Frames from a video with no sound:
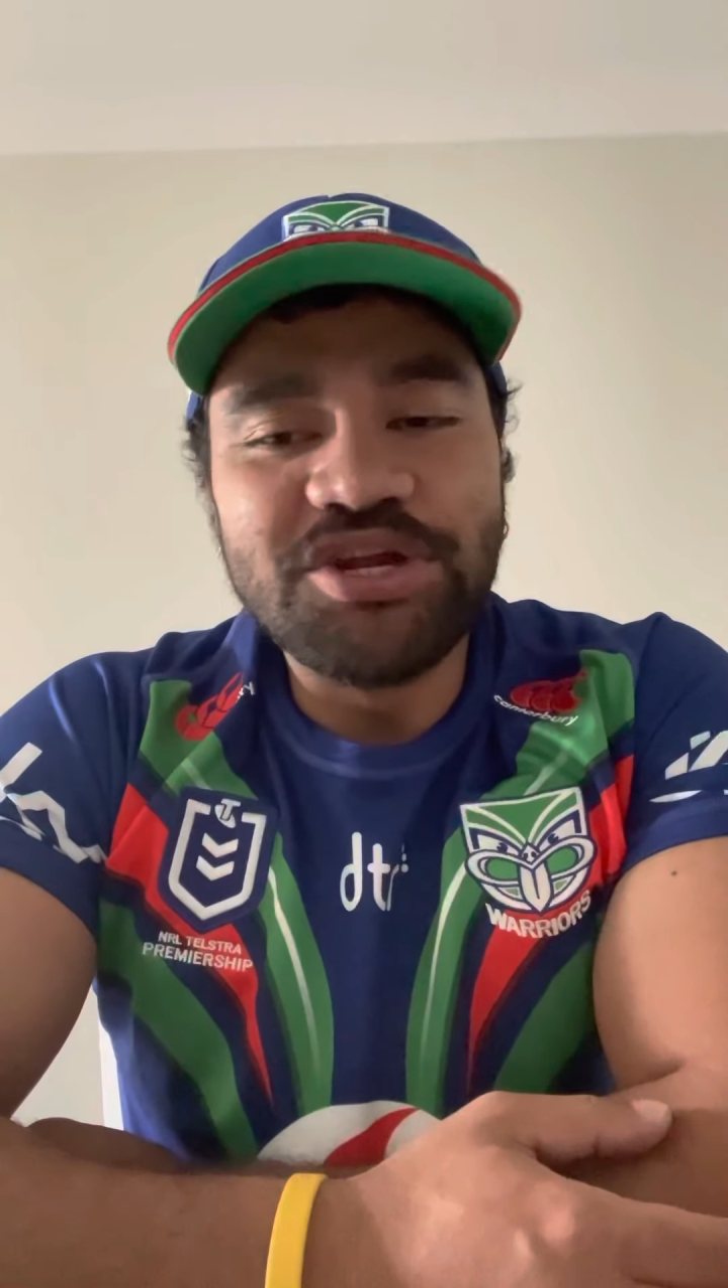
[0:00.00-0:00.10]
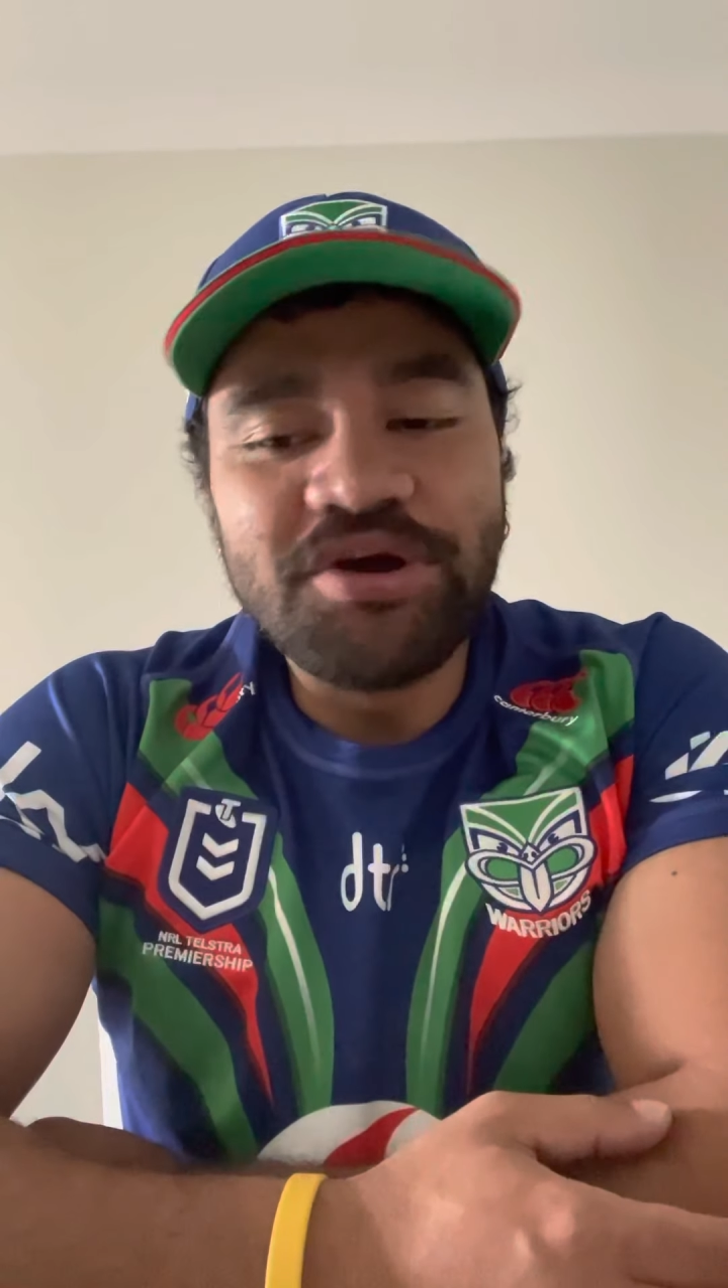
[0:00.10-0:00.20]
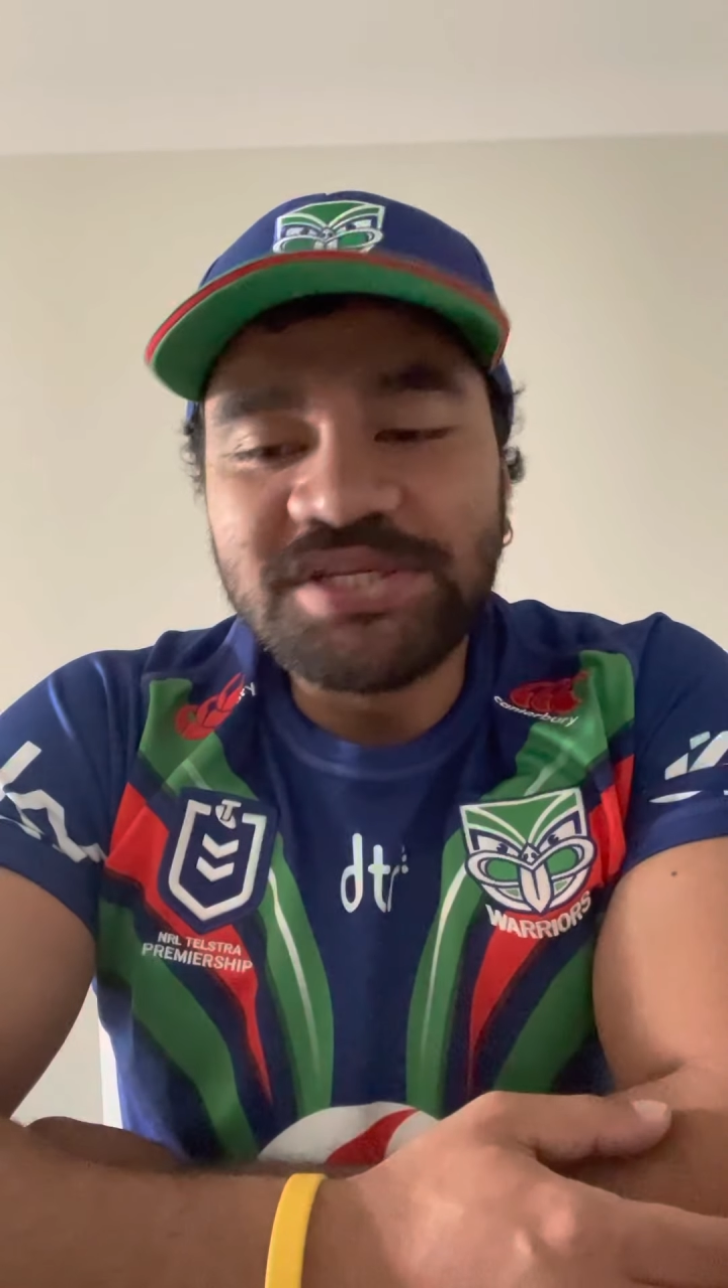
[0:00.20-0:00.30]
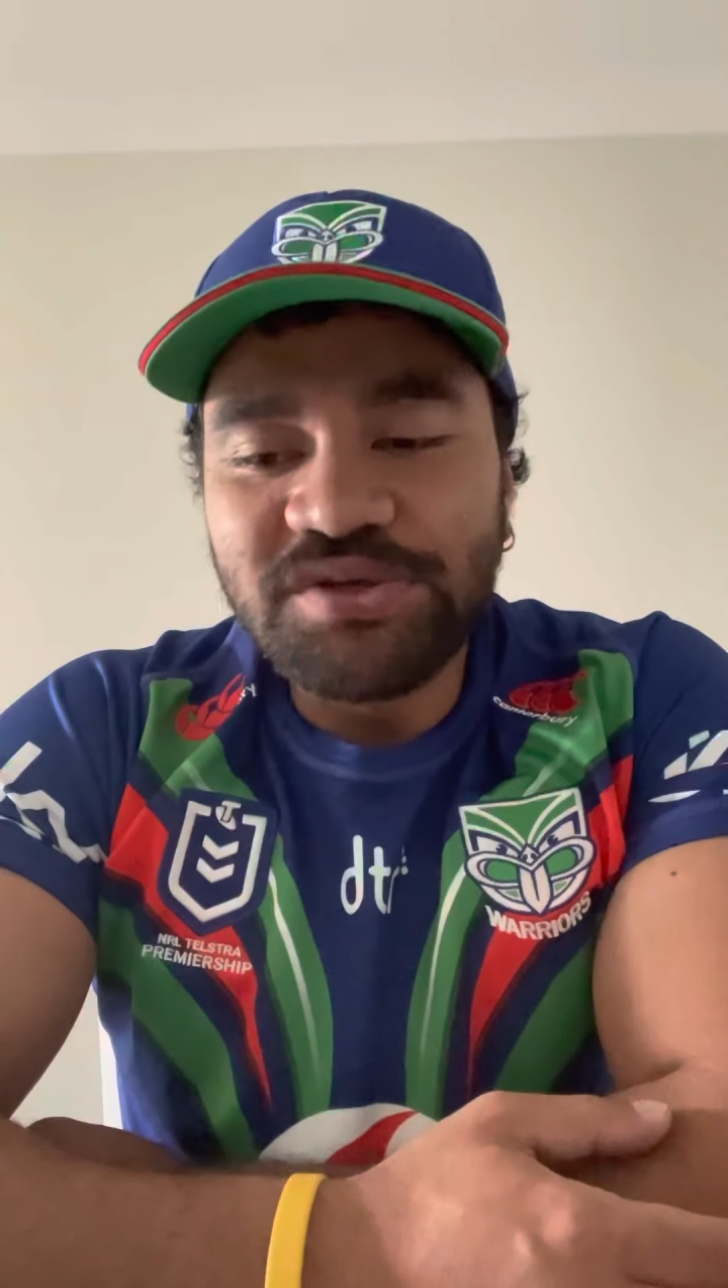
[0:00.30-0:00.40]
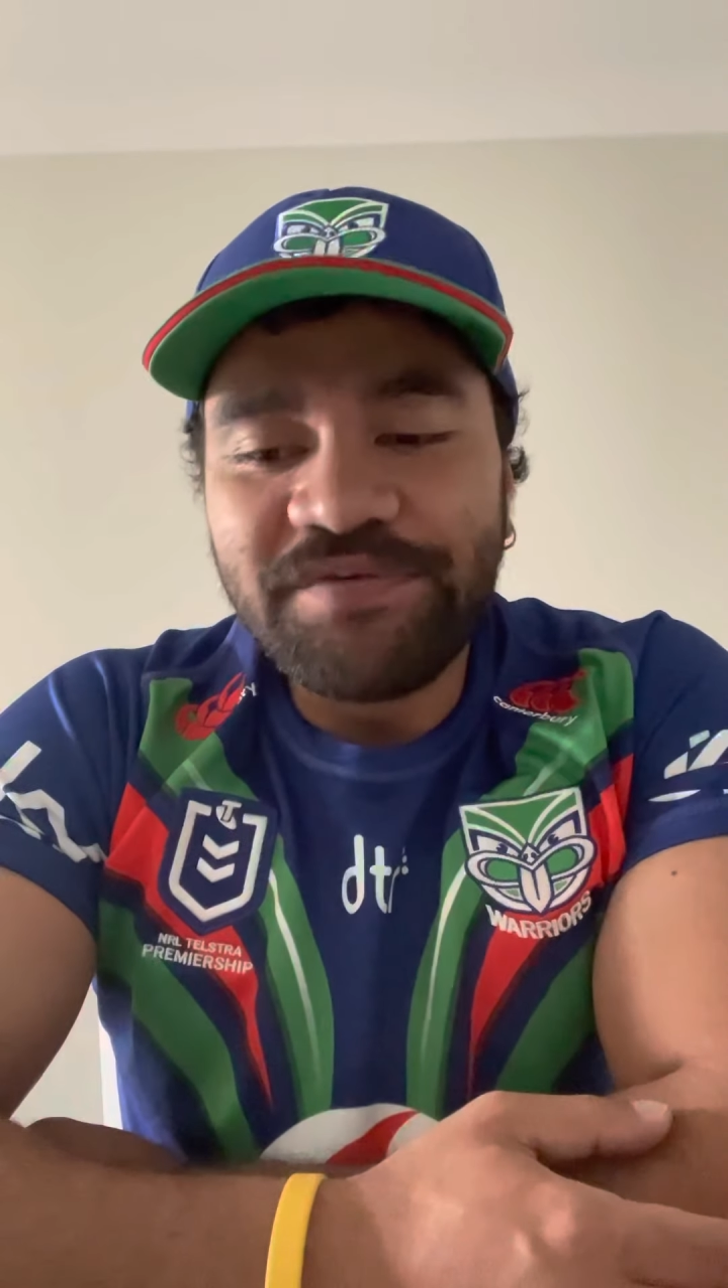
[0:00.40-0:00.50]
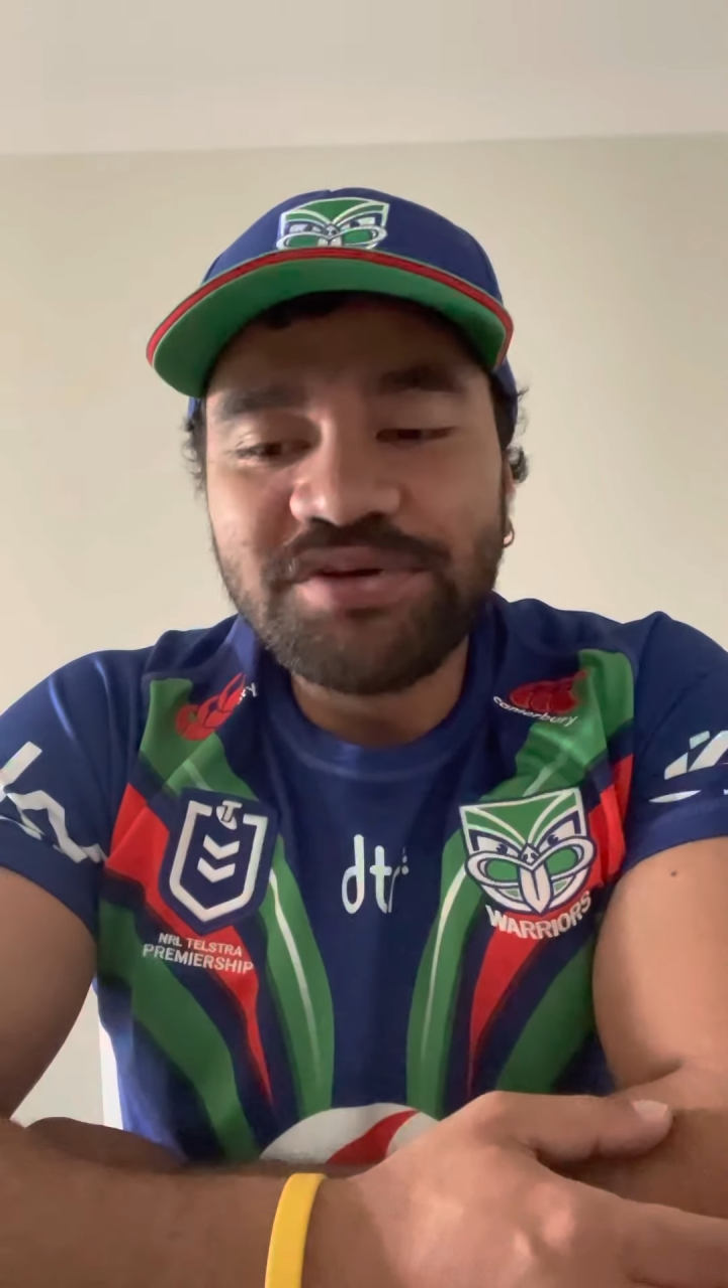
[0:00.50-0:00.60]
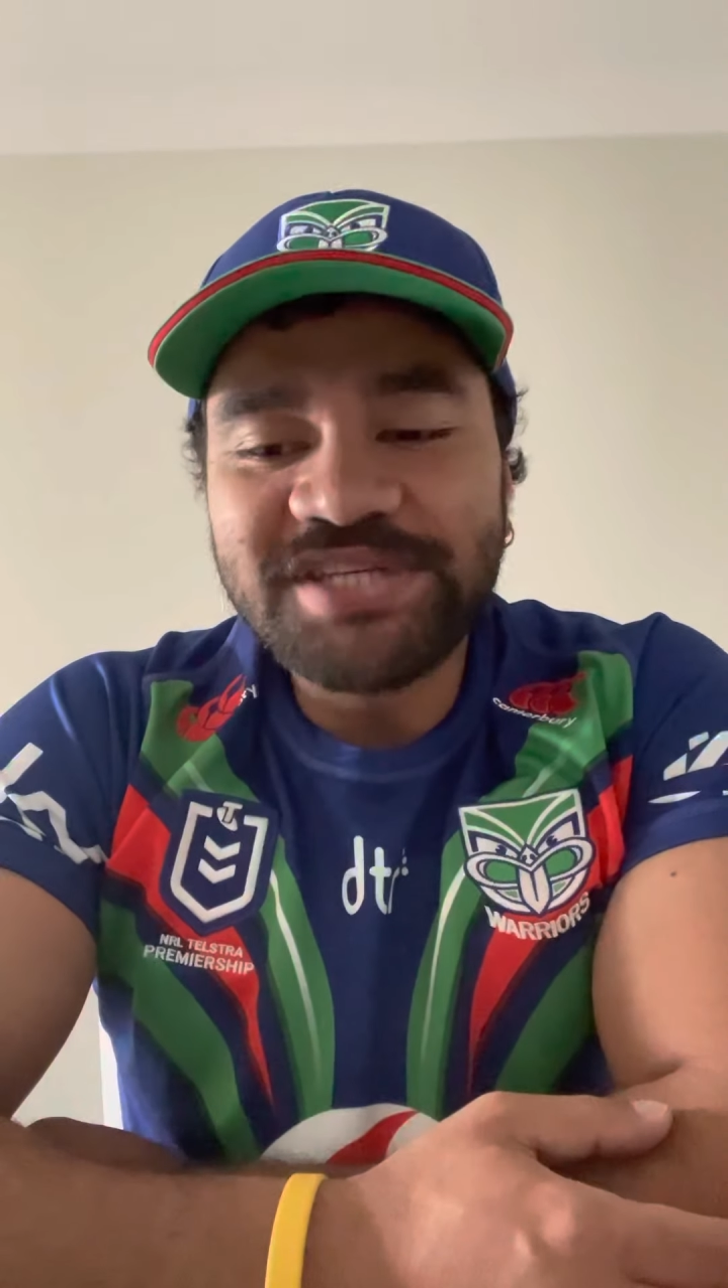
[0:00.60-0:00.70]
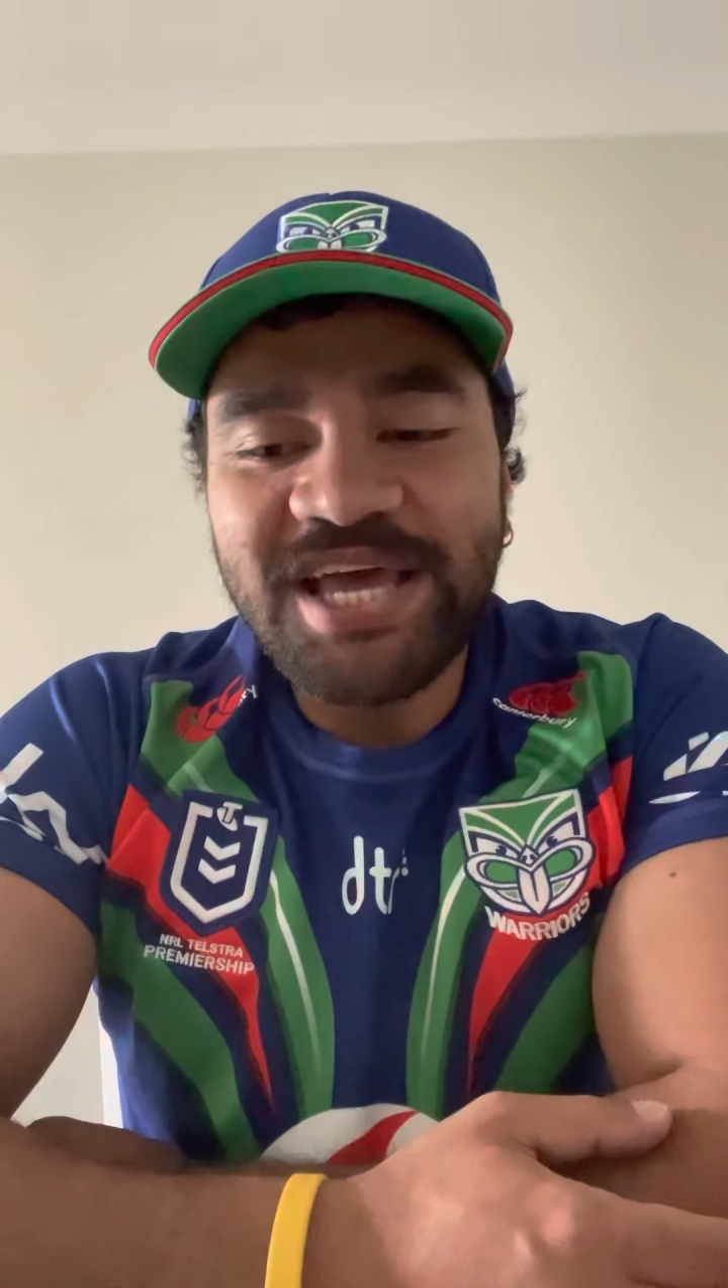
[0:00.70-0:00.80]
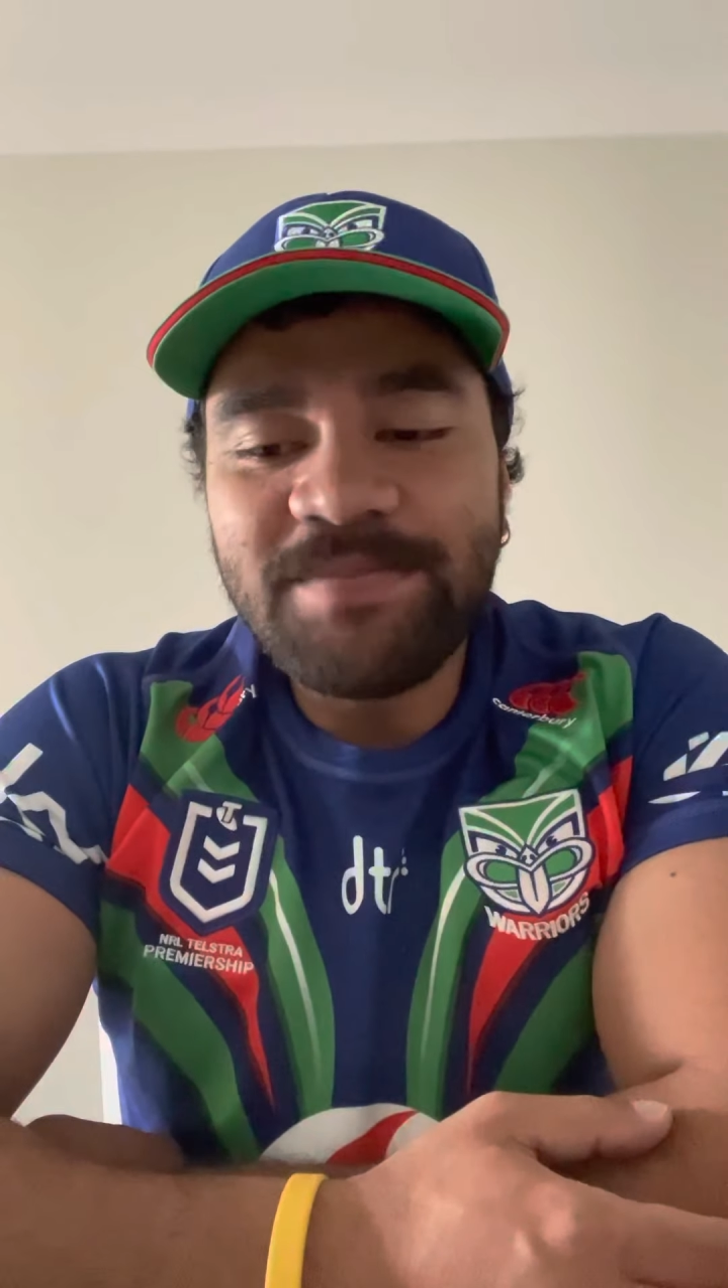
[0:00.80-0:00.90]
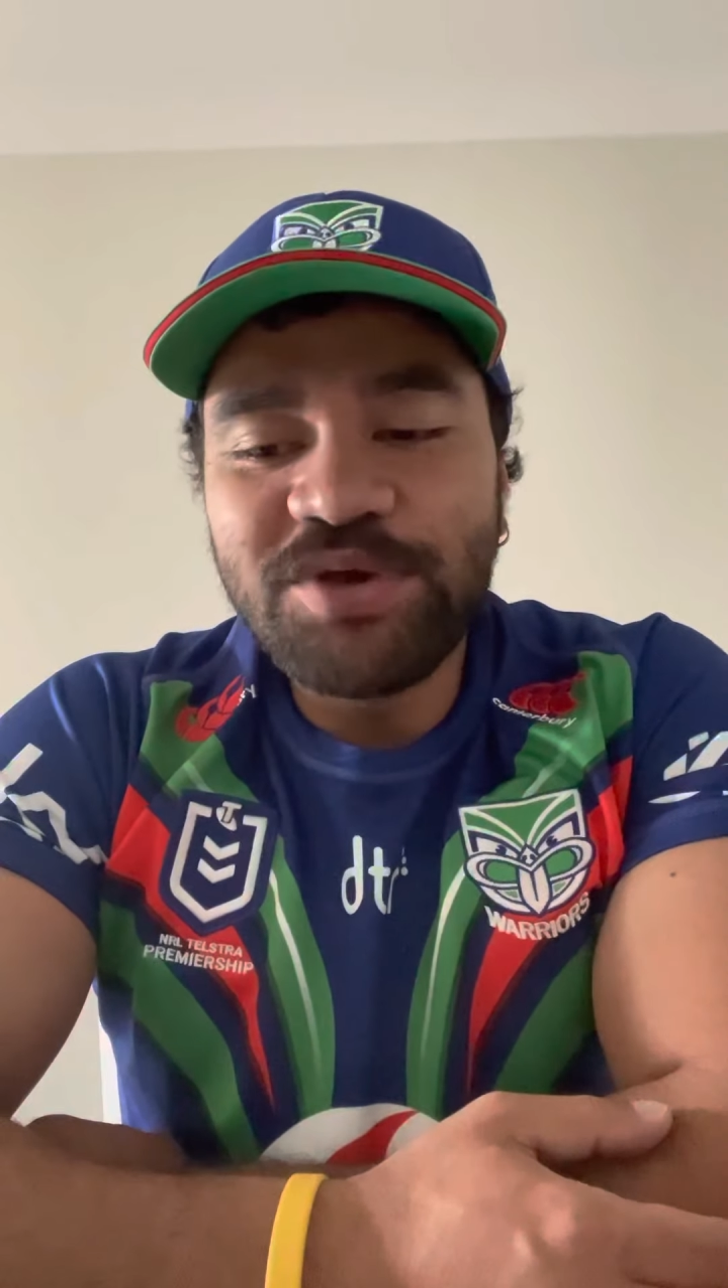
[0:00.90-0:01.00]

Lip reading: You know, it's your first game.